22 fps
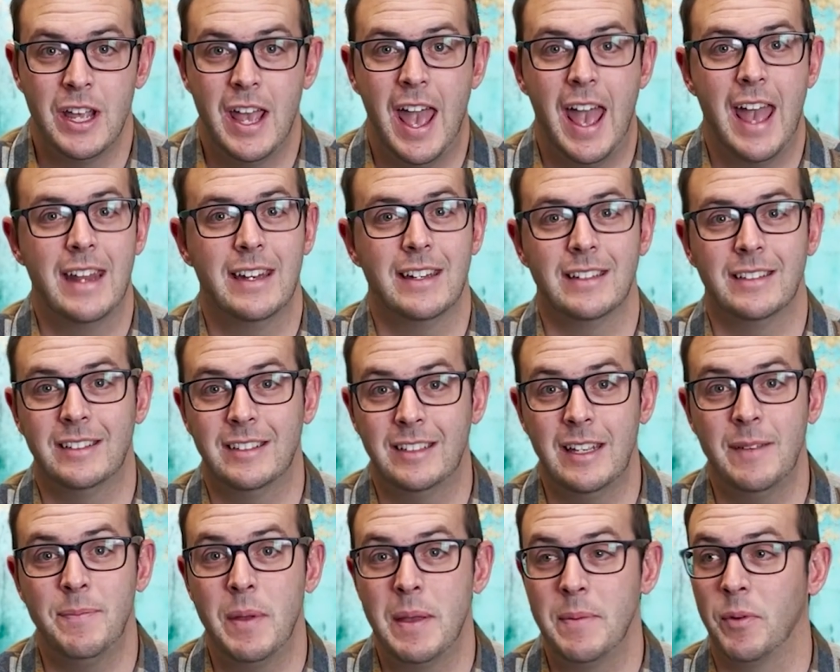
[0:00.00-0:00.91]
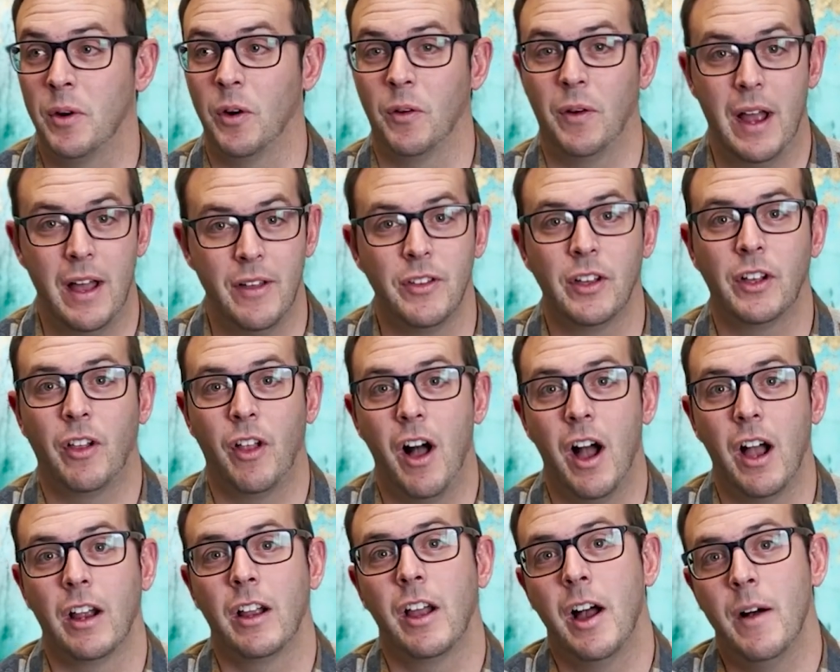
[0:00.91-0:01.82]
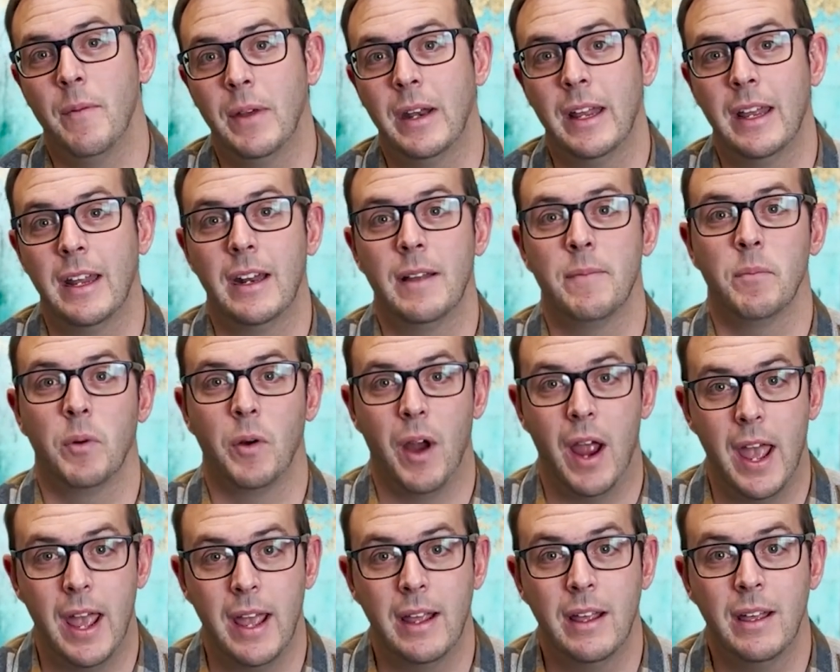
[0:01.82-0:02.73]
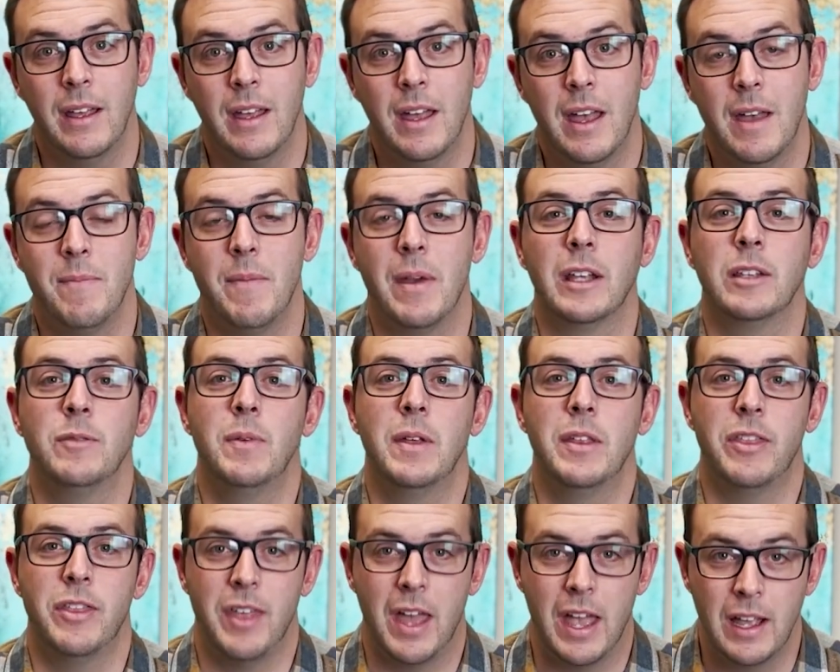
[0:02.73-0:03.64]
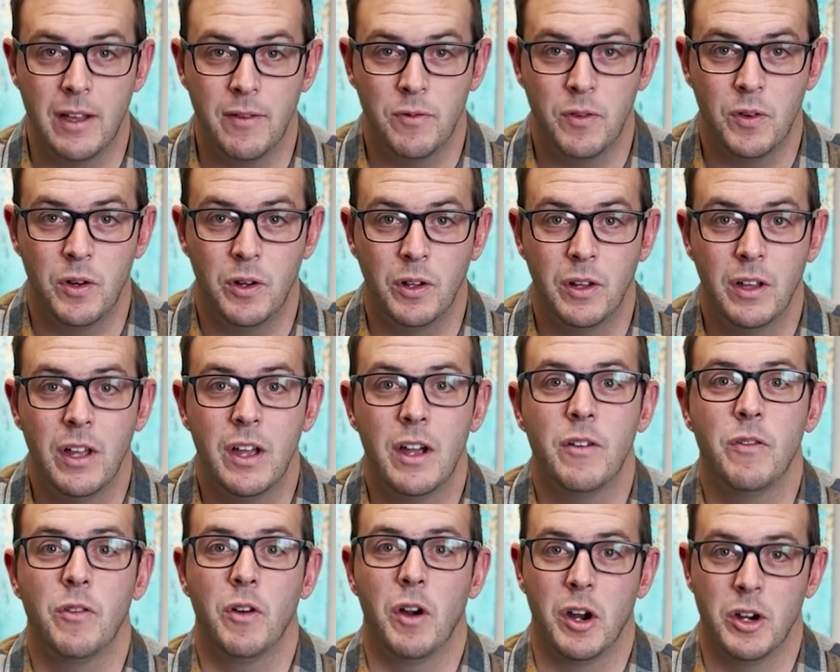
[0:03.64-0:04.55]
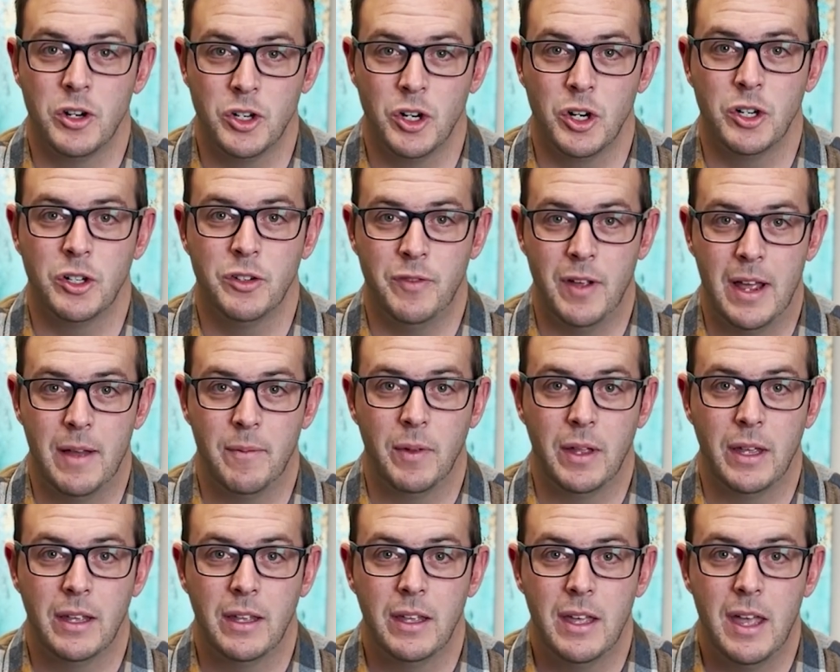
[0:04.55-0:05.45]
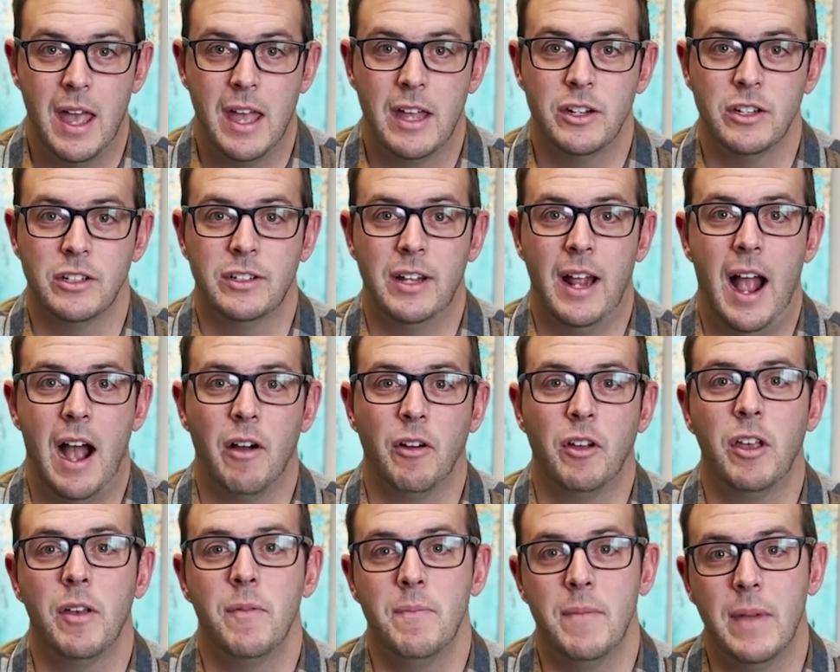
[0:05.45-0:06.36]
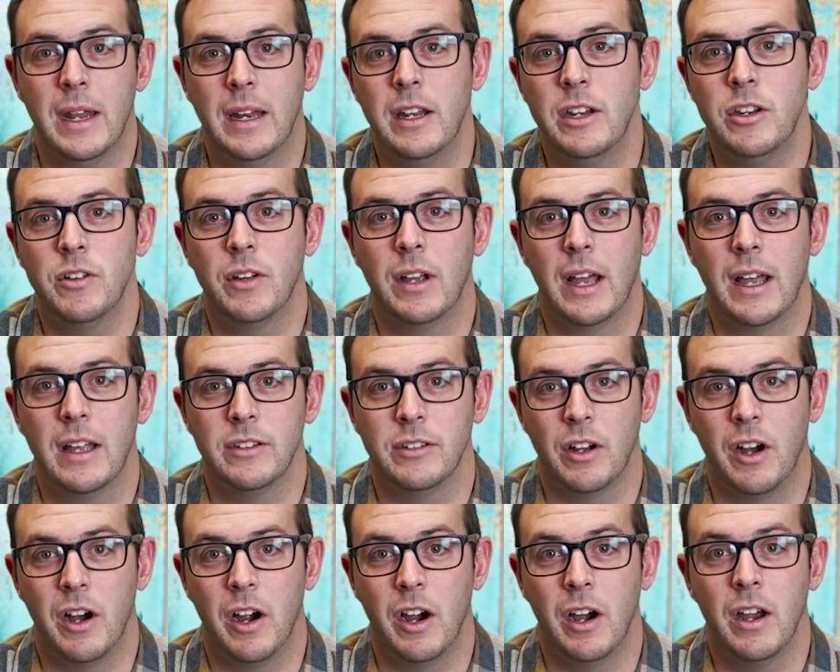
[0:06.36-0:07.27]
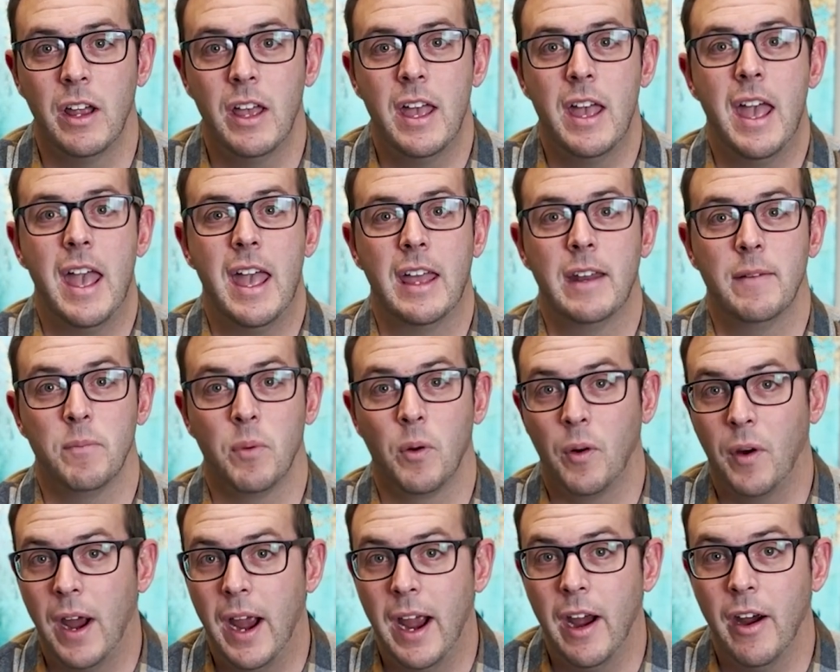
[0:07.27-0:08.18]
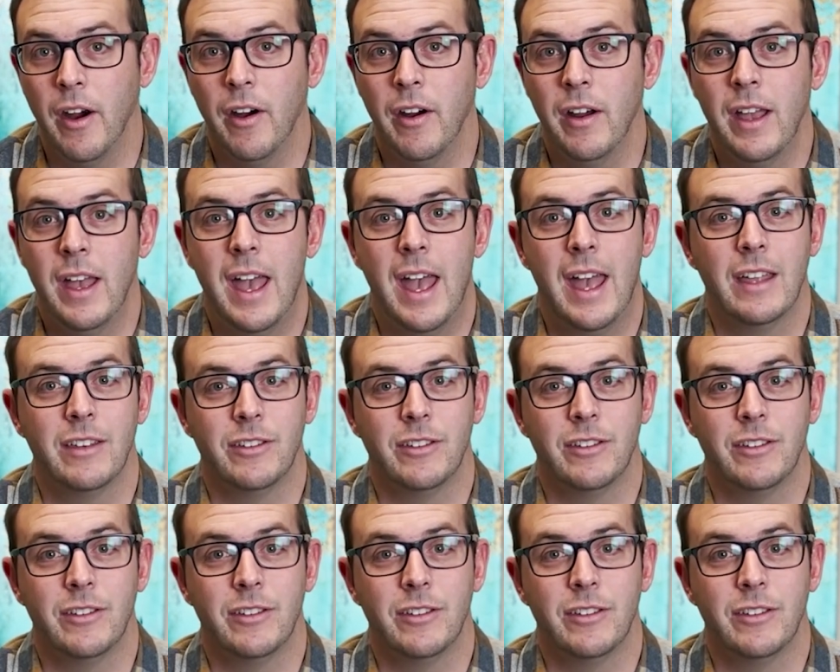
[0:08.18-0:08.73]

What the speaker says: And to see people around the clock coming in and praying makes me thankful for our church family and just how committed you guys are in prayer and